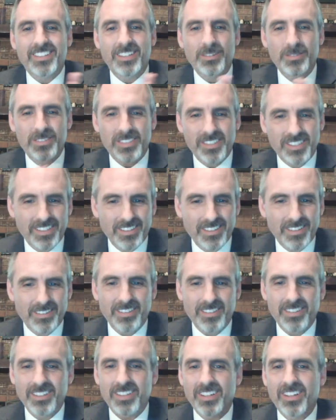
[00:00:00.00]
He was
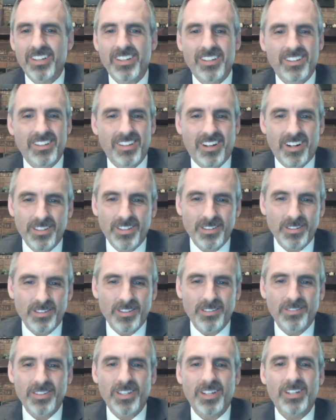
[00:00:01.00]
a
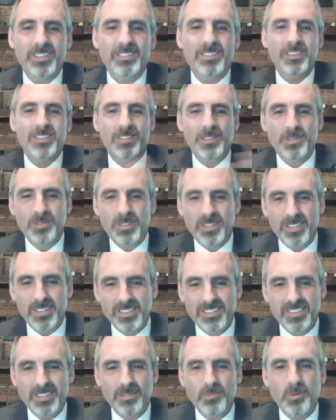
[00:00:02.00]
author of the Constitution
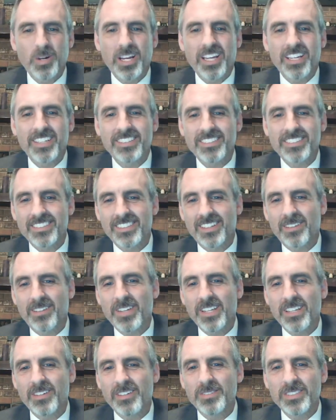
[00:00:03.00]
in some ways. And I
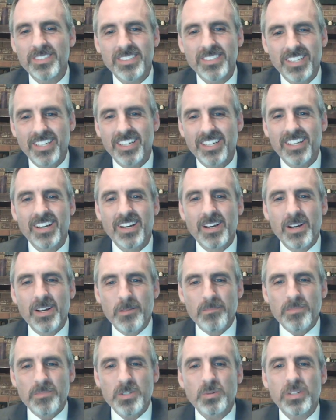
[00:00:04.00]
mean, he was
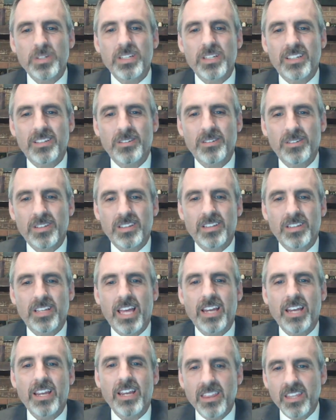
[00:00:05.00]

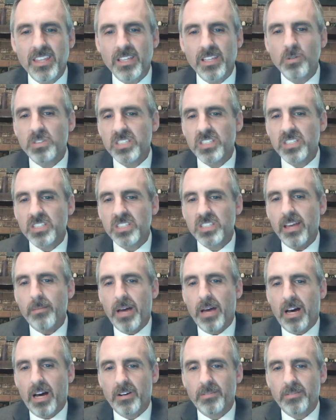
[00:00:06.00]
anything you say
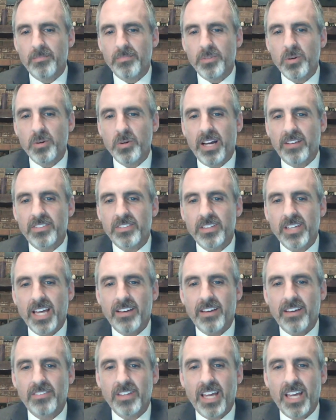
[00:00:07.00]
about him, you have to
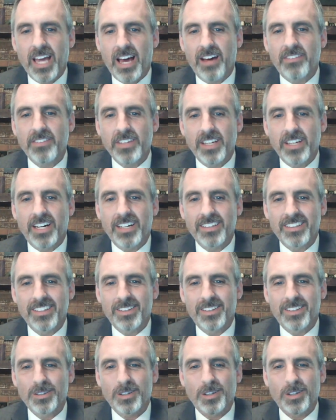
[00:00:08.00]
have the caveat
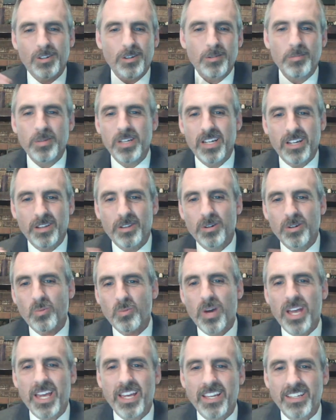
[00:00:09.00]
that there are going to be other
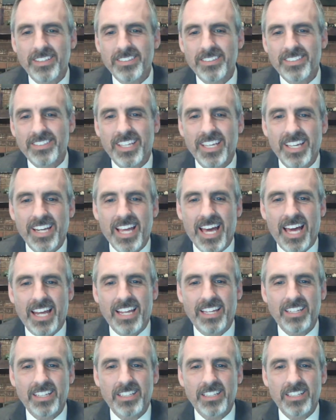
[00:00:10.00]
ways to get at
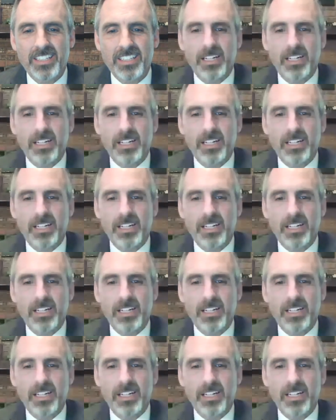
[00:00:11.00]
it.